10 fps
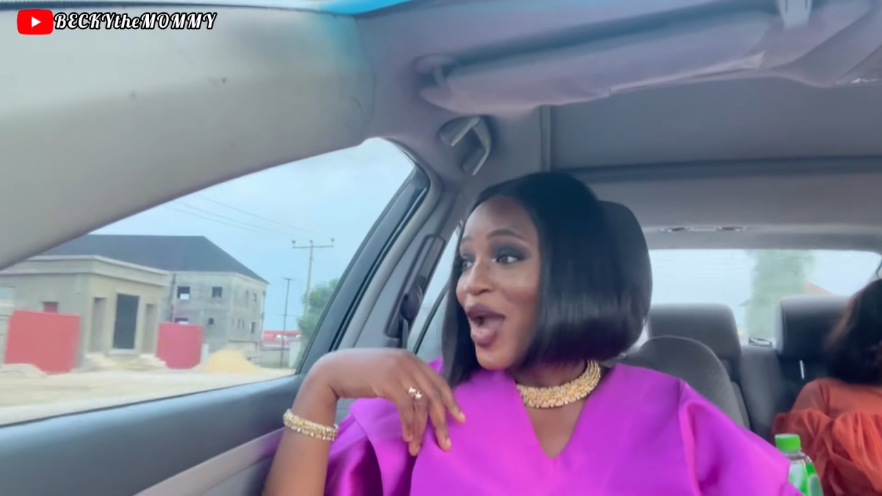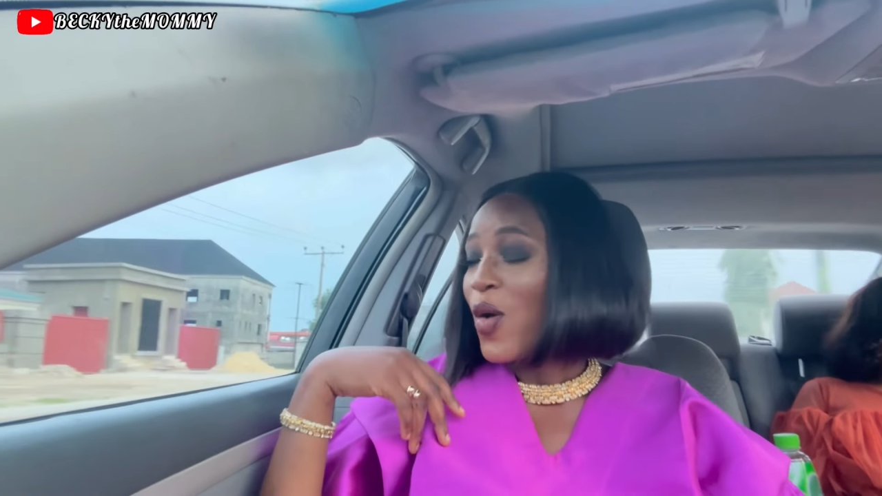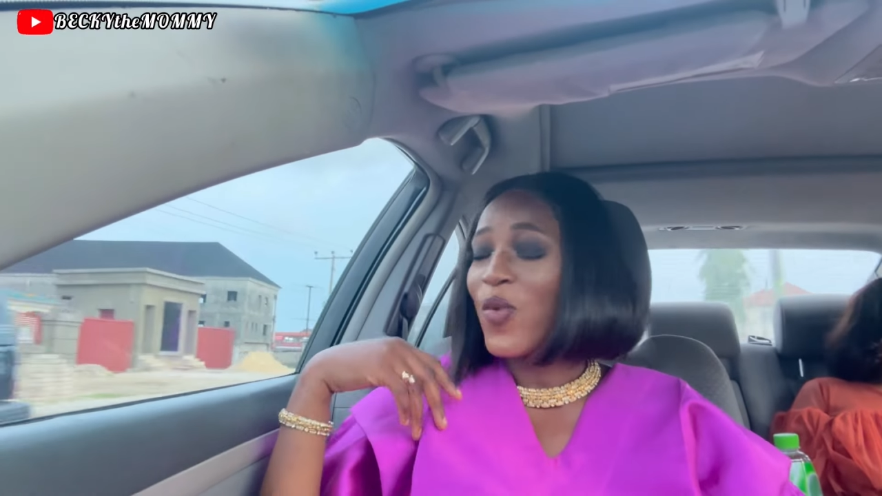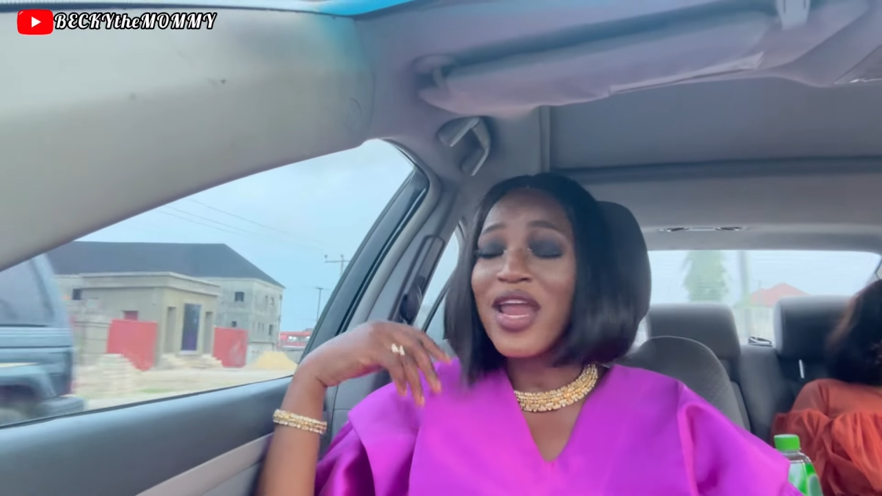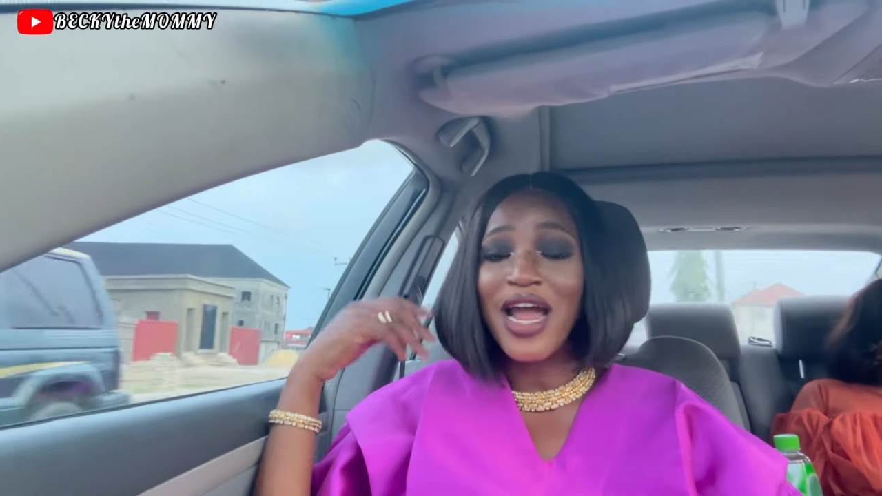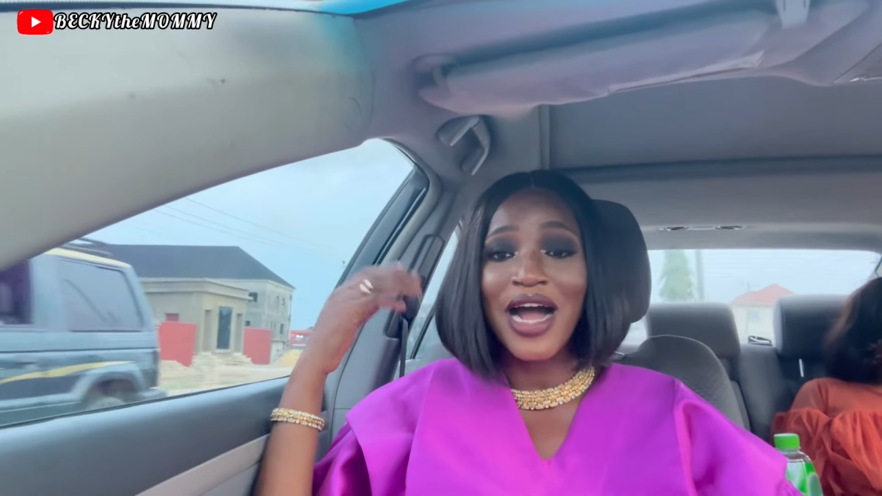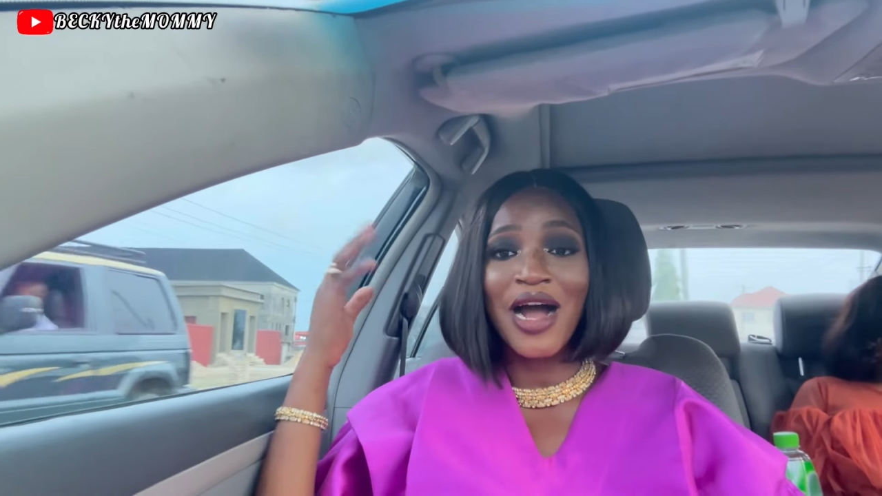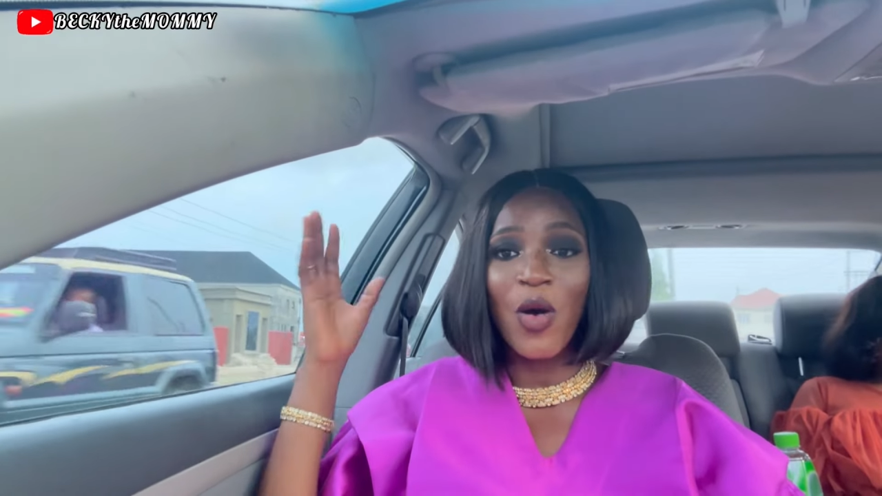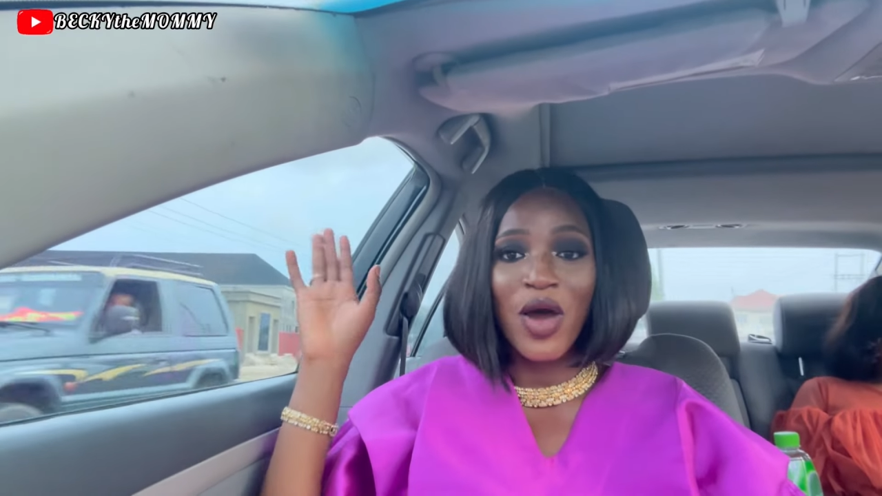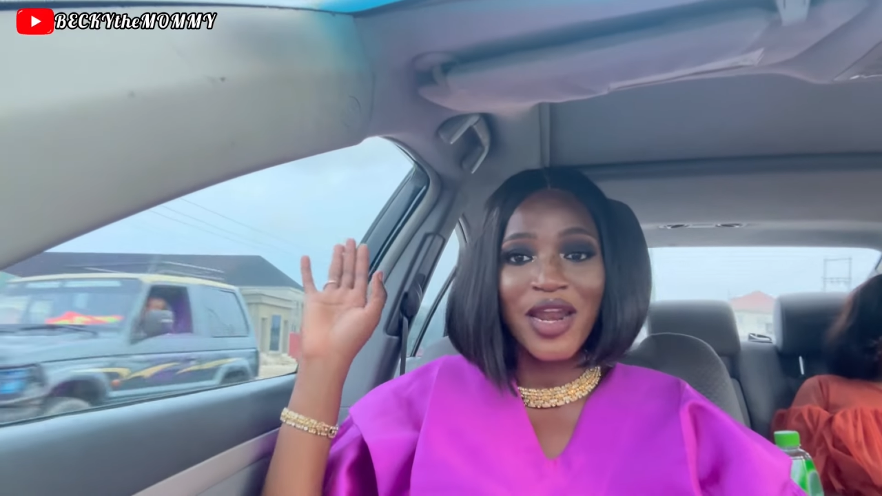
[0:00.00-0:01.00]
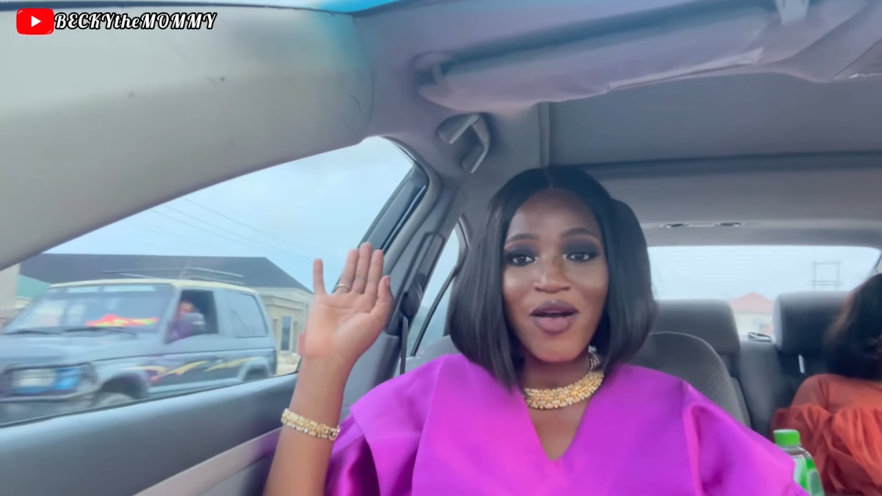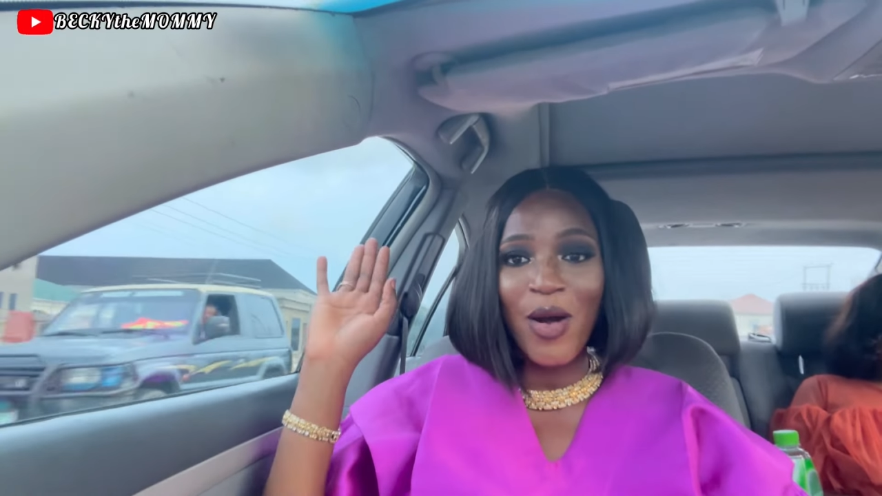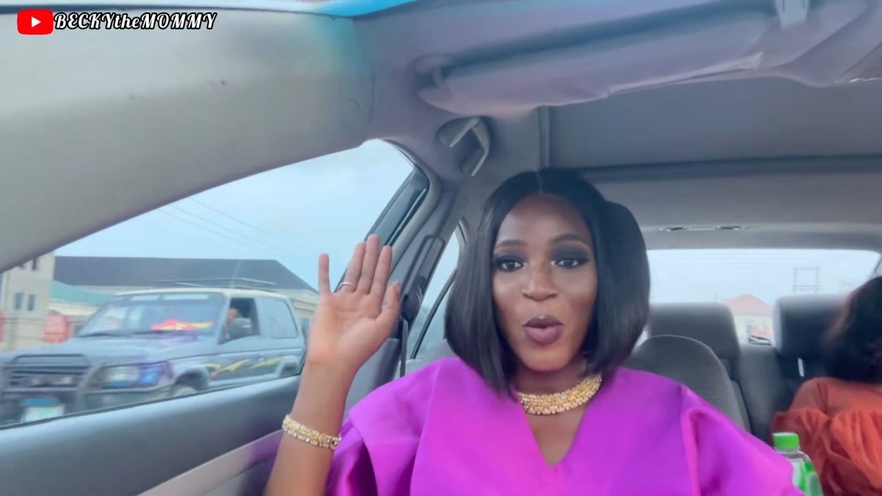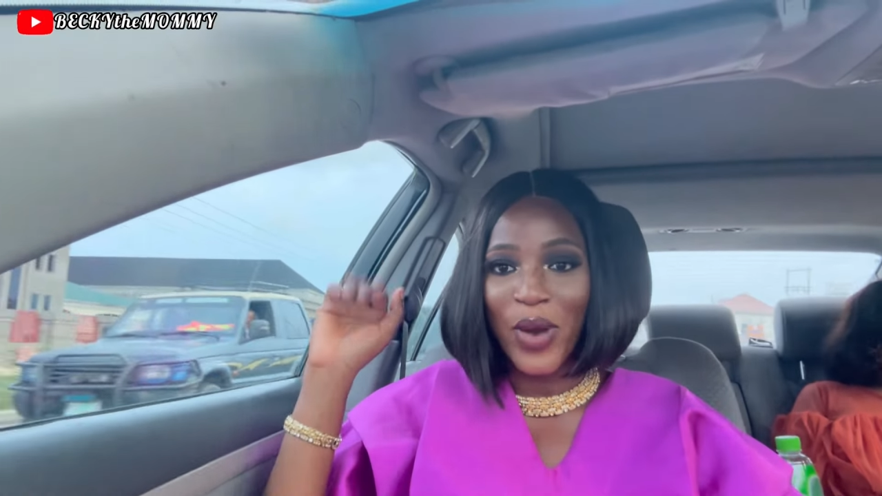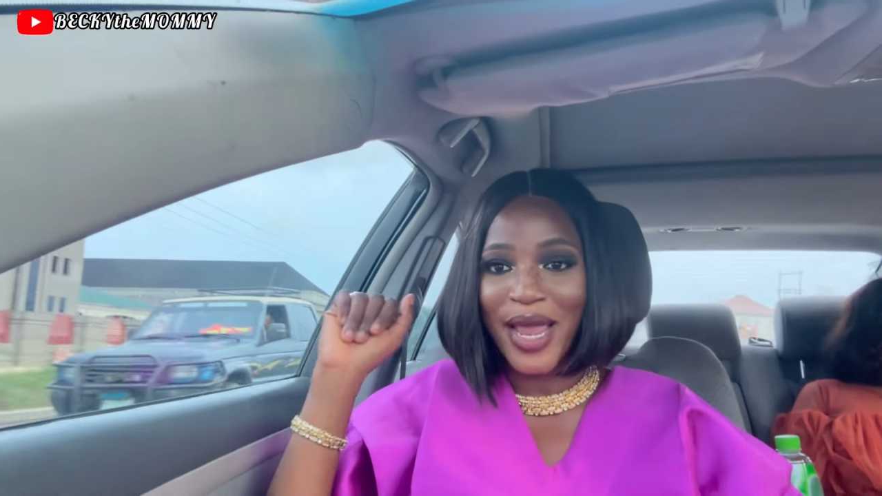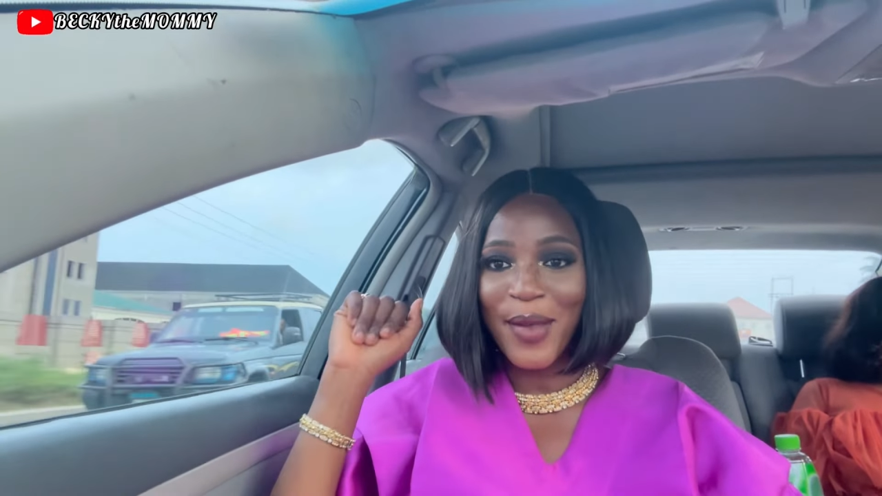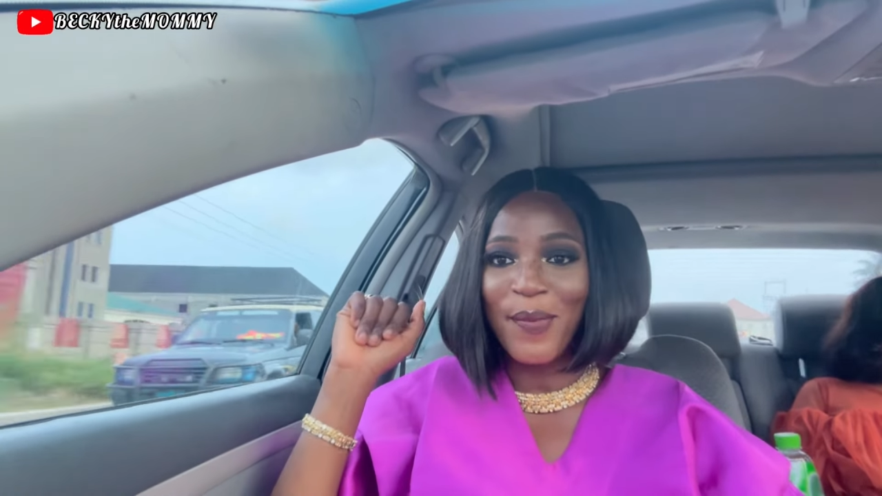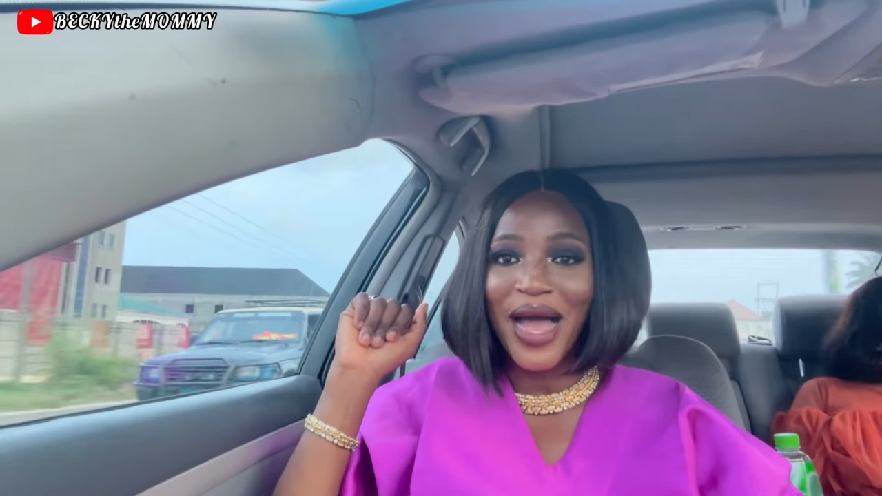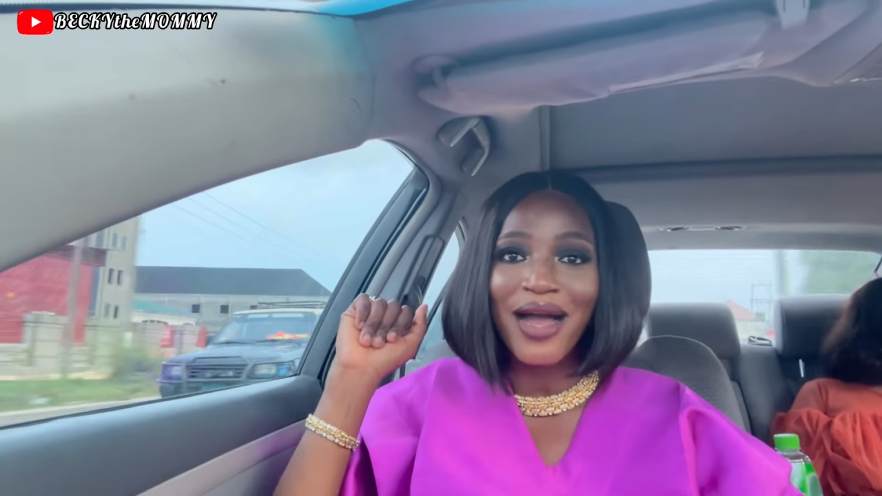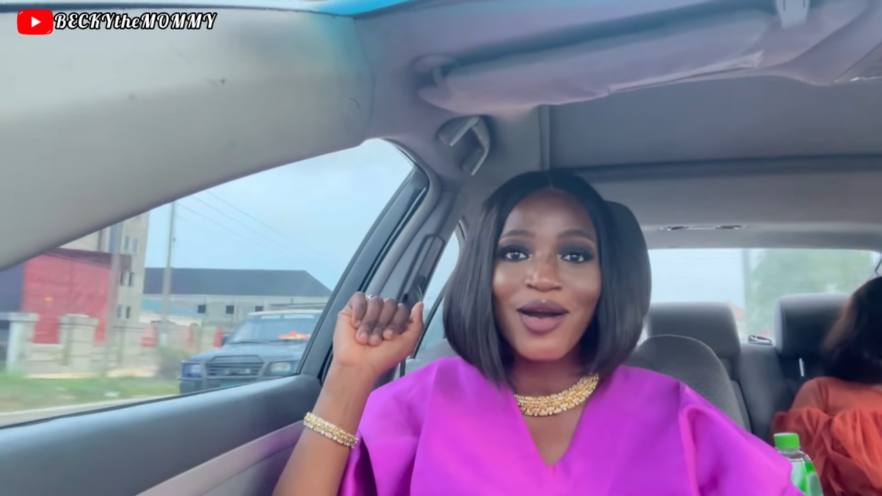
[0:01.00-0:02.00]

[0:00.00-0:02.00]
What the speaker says: we are on our way back